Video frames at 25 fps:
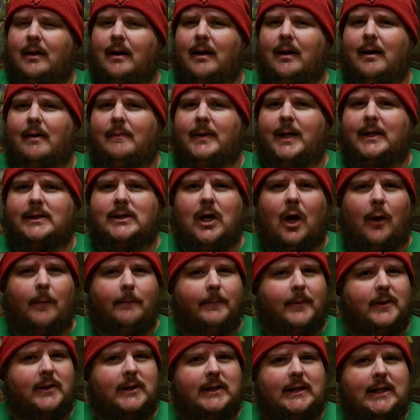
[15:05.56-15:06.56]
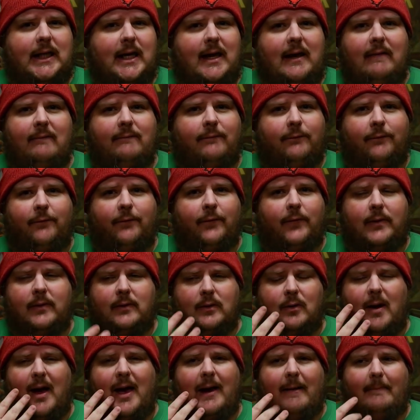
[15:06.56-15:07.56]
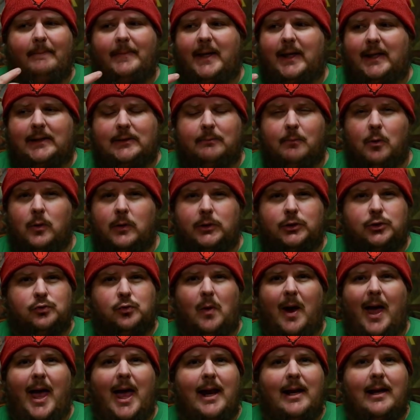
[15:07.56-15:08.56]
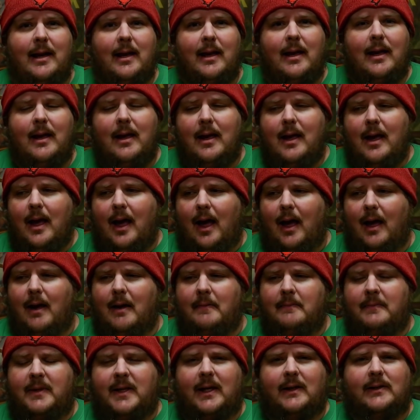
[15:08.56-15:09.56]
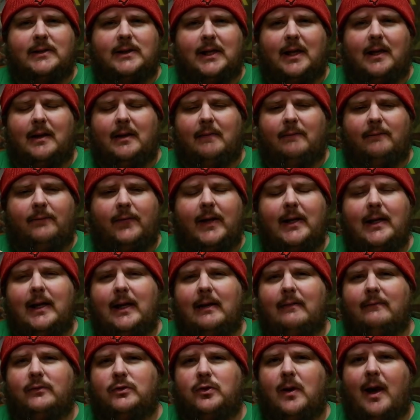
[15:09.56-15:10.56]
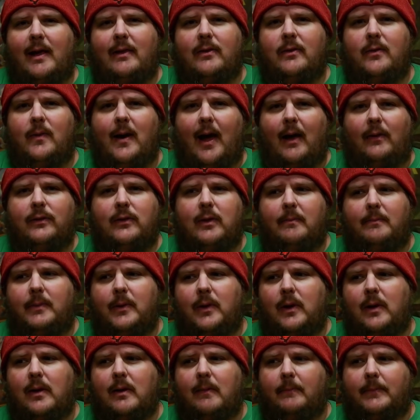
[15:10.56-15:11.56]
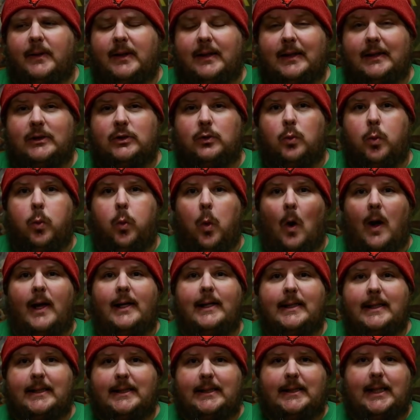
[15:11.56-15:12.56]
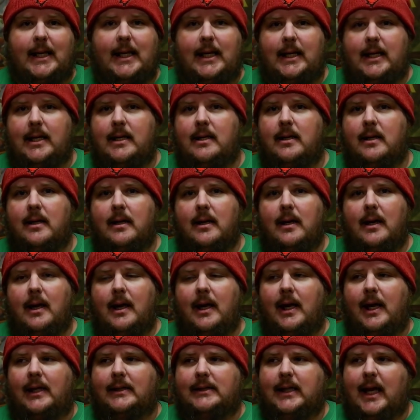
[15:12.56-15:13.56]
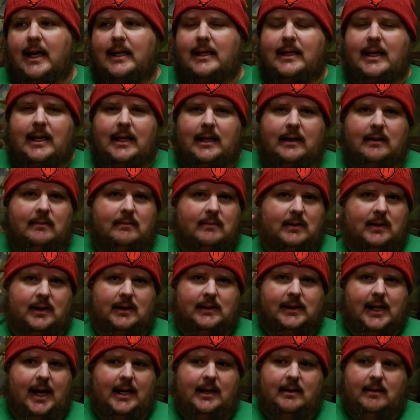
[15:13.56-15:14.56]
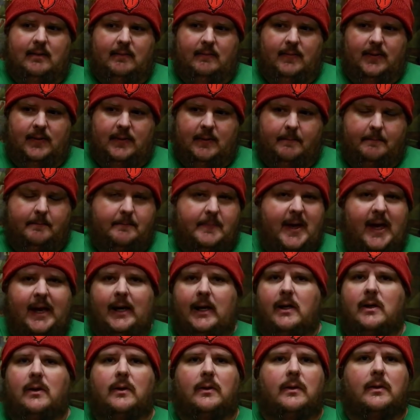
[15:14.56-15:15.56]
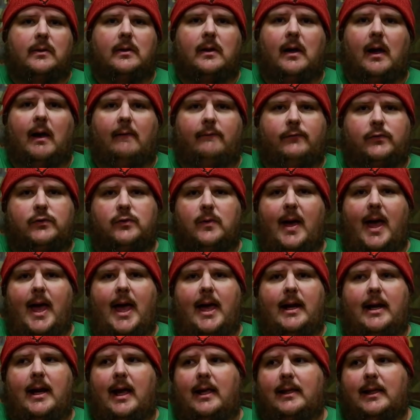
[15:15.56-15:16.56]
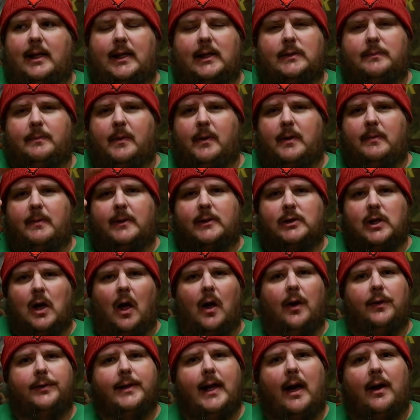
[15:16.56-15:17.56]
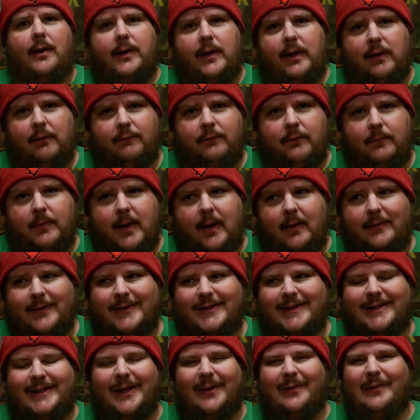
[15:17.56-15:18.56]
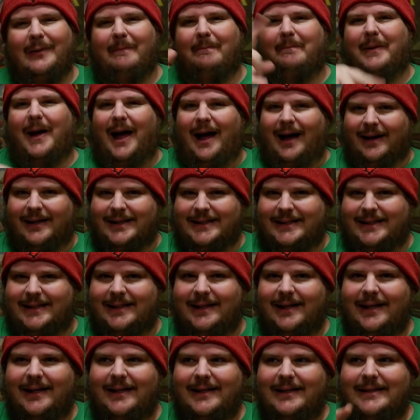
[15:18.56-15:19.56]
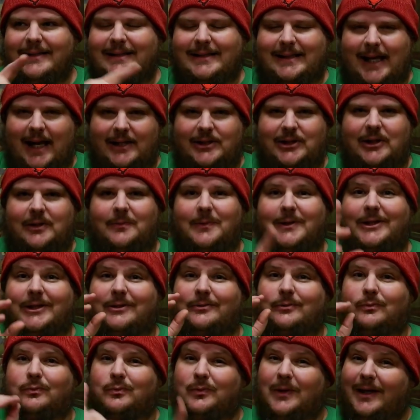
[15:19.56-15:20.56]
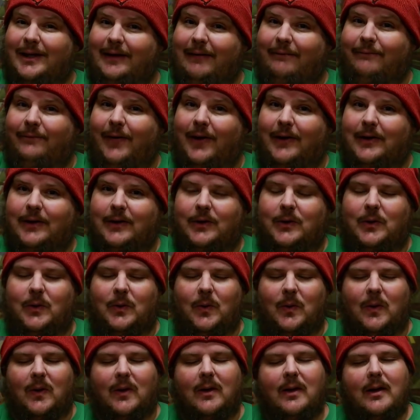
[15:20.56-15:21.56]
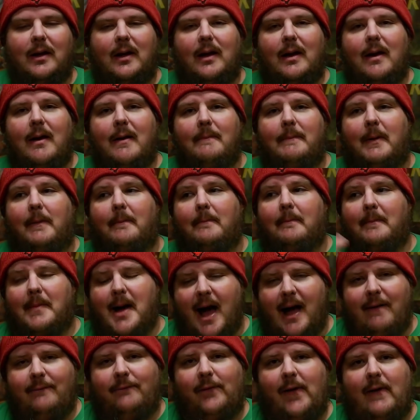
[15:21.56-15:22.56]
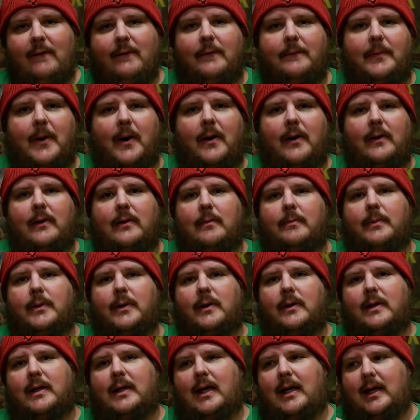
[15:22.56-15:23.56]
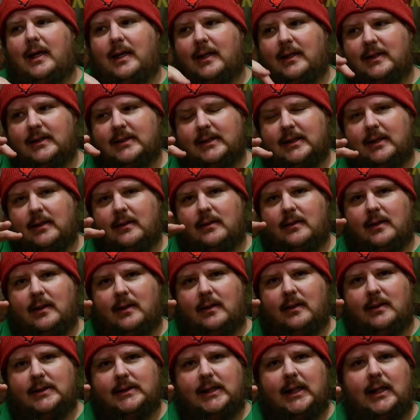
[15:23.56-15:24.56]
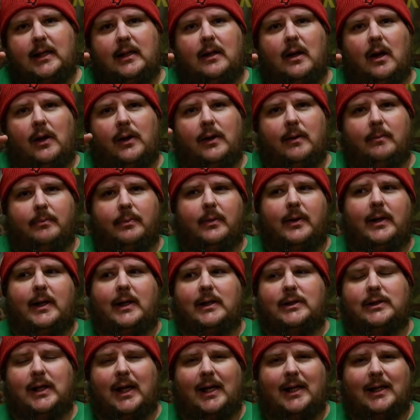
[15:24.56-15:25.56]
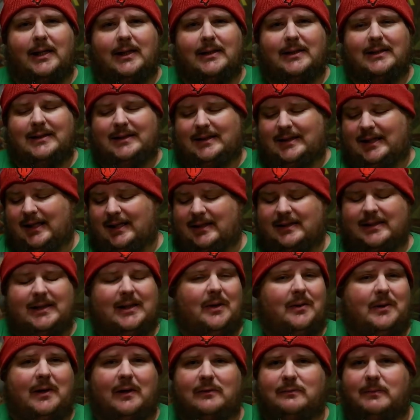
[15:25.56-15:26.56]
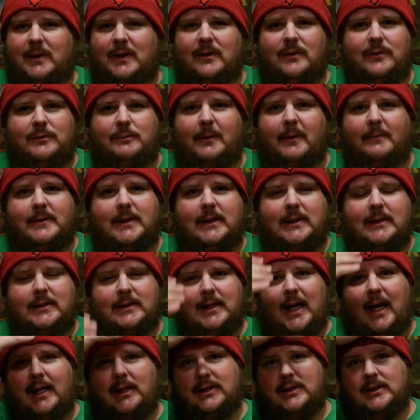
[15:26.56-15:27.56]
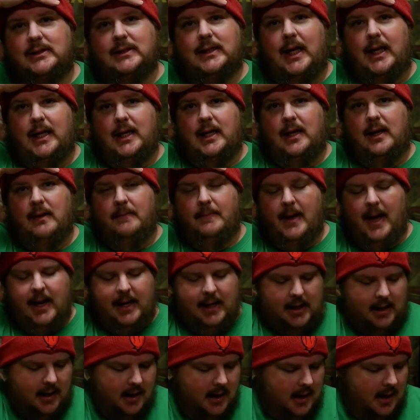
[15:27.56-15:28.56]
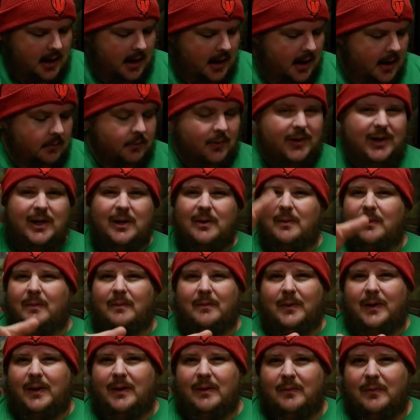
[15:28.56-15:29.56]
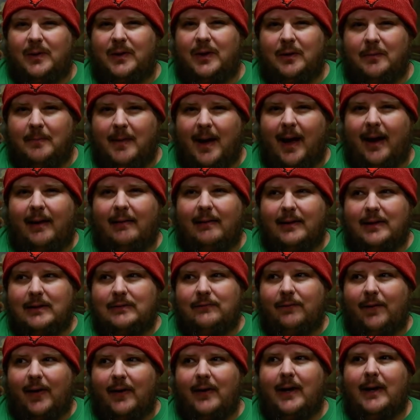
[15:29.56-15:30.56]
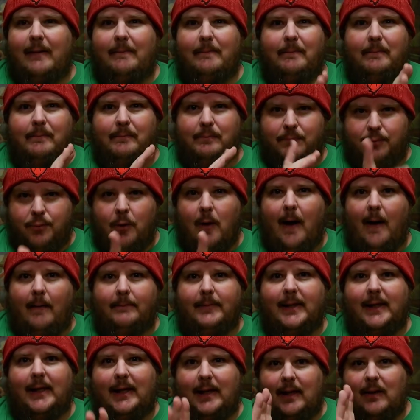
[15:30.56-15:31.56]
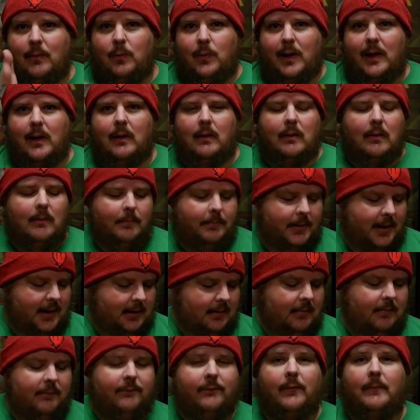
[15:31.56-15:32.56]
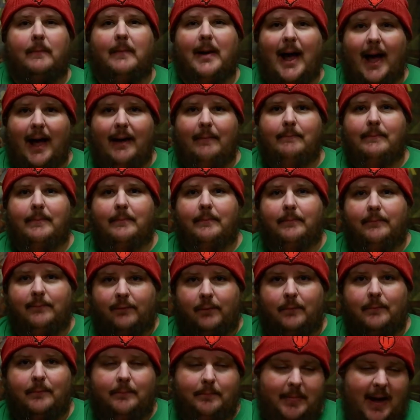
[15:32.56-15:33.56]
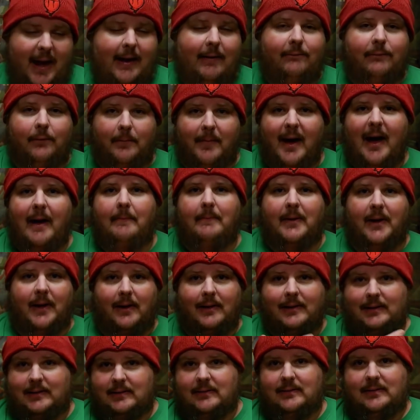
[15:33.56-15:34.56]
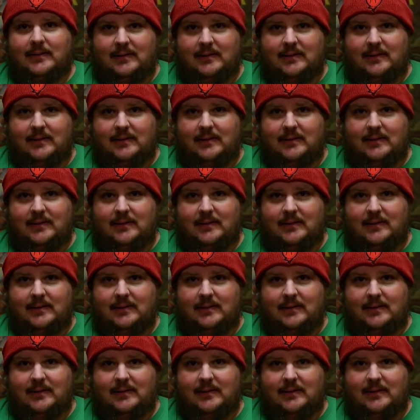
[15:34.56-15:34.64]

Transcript: Um, it's all perceived threat. It's more dread. Um, there's a feeling of dread throughout the book, but this one scene is like the is like the pinnacle of dread, and then it's pretty much all downhill from there. There's still the box section, which is really fucking cool. But my favorite part of the book is the scene on the bridge, and it, it still gives me goosebumps to this day just thinking about it. Will you will, will your mileage vary? Probably it will, but from my from, bang for my buck,